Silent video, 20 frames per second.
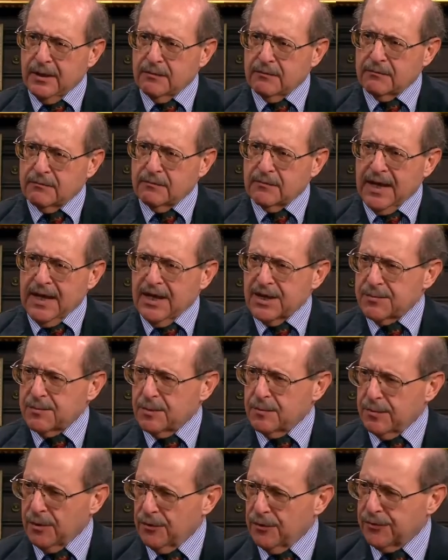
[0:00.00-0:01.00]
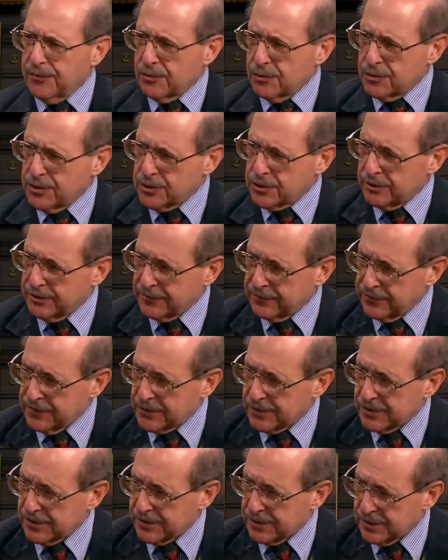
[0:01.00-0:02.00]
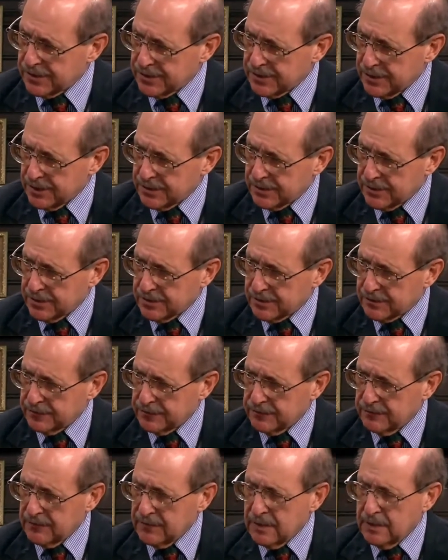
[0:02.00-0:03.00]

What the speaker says: and asthma are both nutritional deficiency diseases.